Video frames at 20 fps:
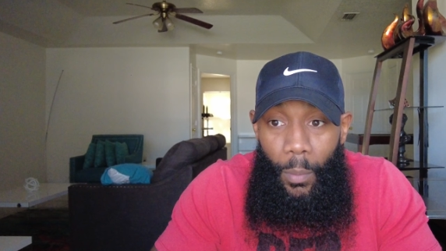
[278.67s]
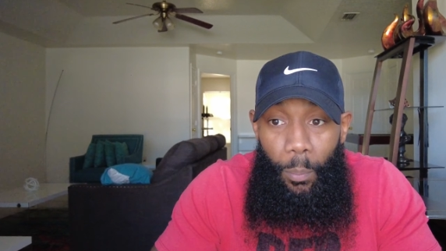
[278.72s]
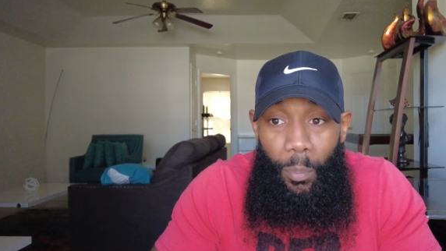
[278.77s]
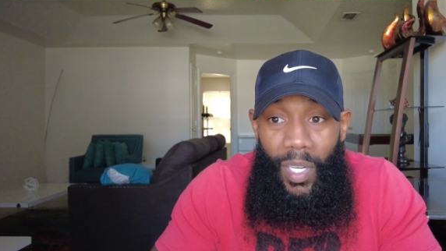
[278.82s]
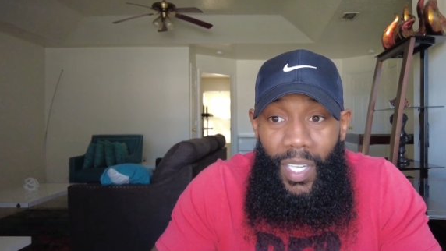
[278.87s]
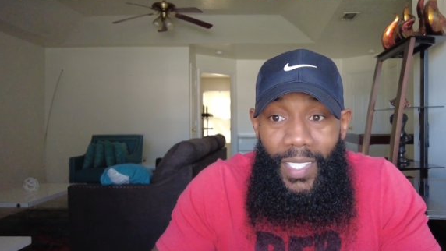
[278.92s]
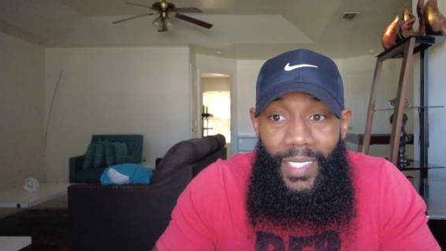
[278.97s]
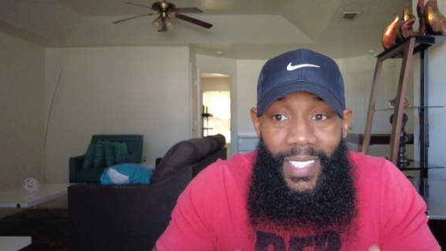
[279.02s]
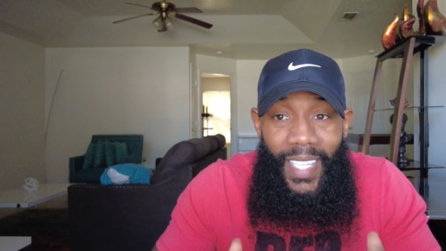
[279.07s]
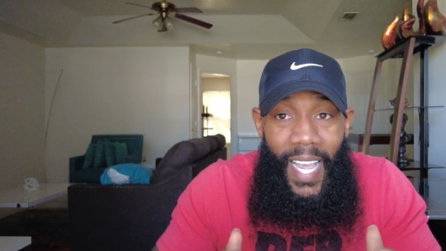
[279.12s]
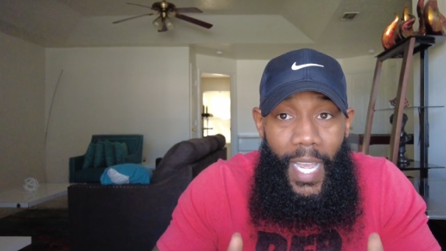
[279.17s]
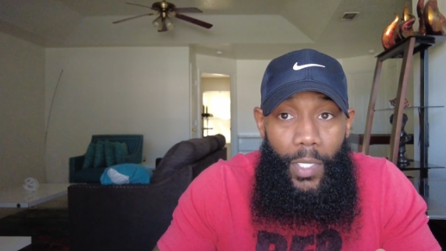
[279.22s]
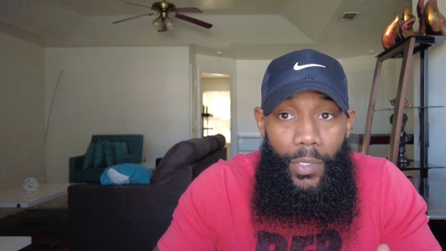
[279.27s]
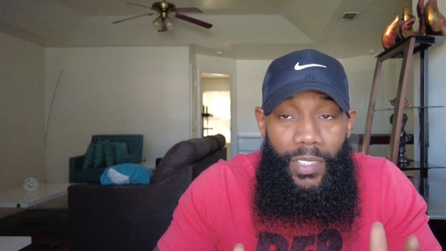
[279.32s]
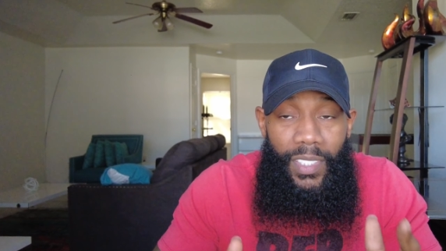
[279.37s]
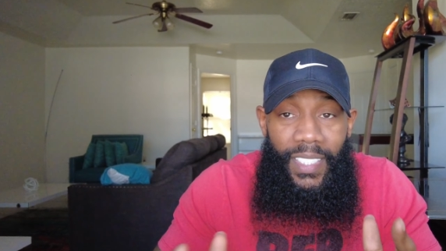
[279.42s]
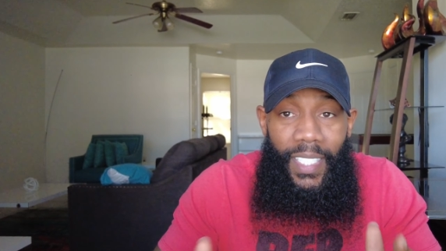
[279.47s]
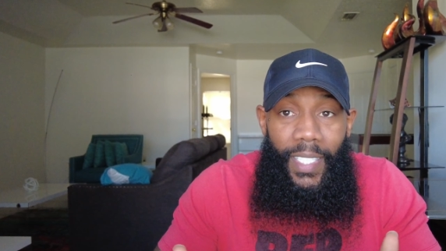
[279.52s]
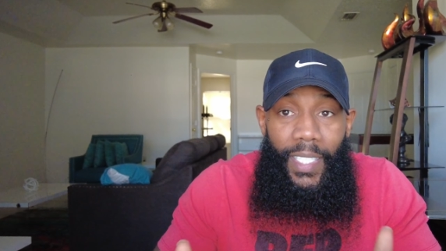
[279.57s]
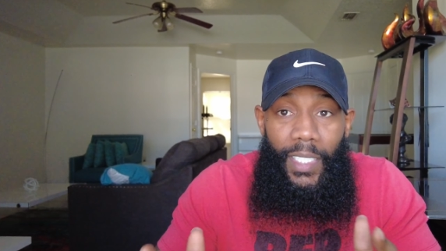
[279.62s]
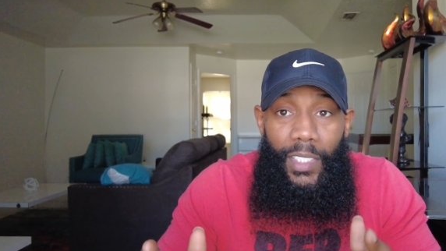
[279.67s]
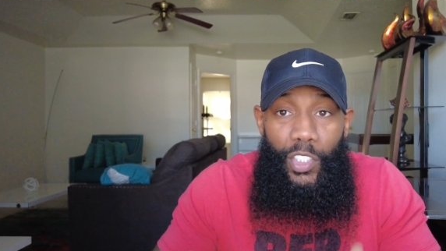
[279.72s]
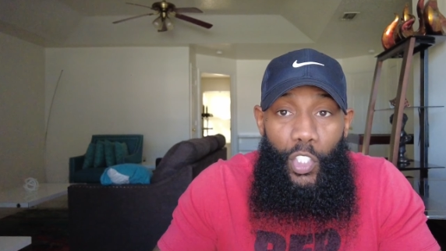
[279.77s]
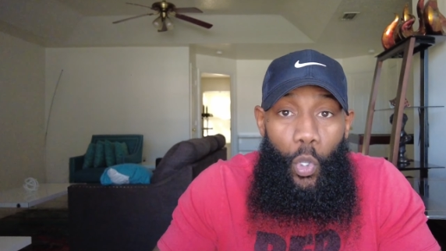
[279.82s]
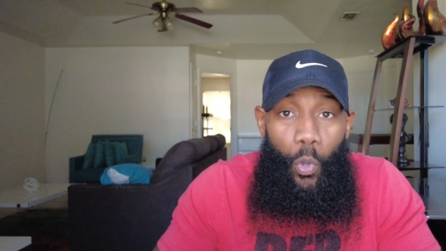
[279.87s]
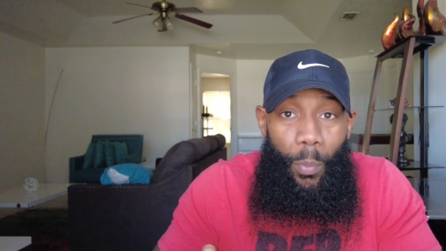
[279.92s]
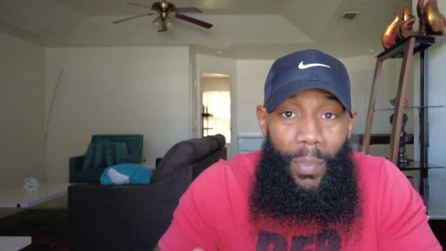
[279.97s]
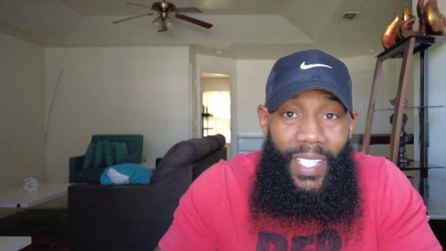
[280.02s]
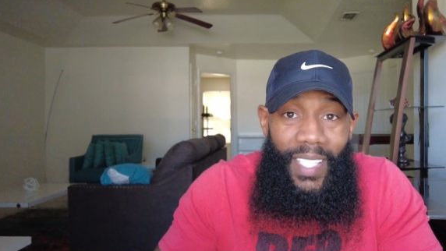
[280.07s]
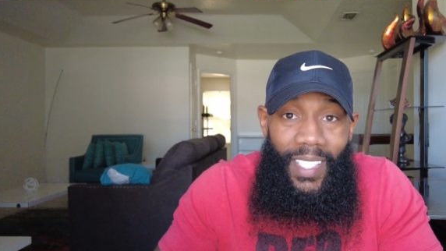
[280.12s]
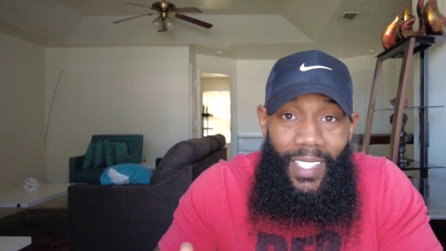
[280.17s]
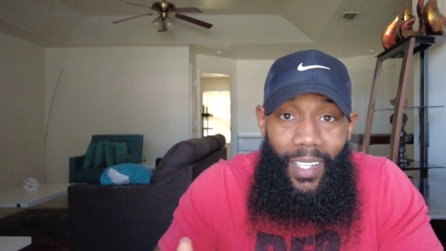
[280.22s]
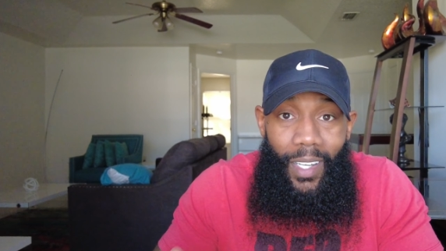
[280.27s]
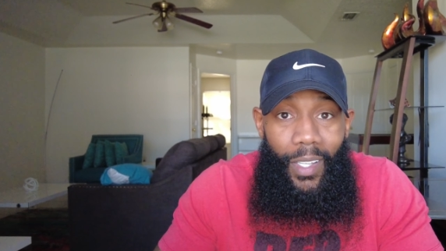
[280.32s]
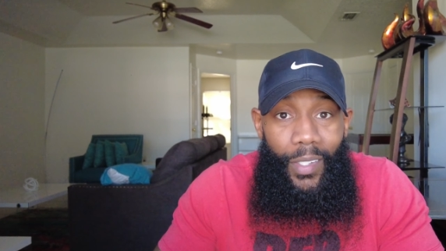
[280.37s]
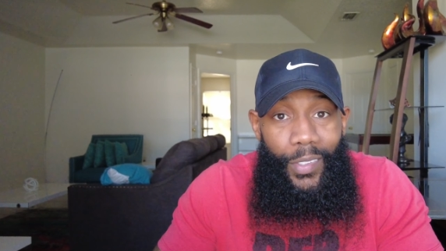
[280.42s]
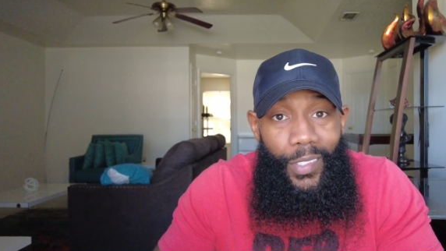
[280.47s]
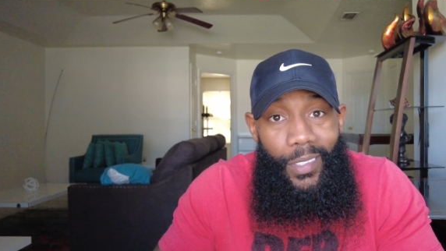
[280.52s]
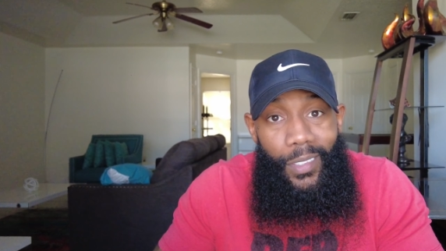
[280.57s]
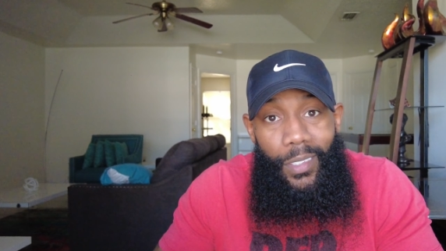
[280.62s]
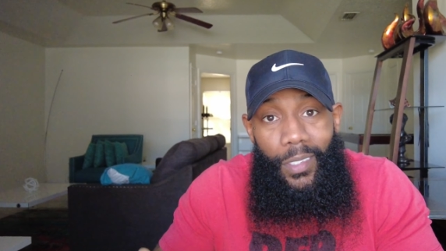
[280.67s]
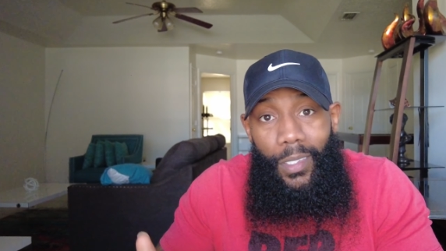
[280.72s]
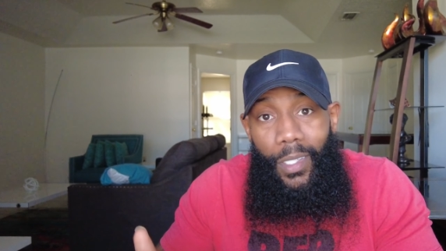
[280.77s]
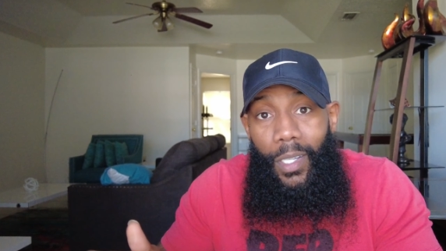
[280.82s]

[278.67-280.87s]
But now seeing so many other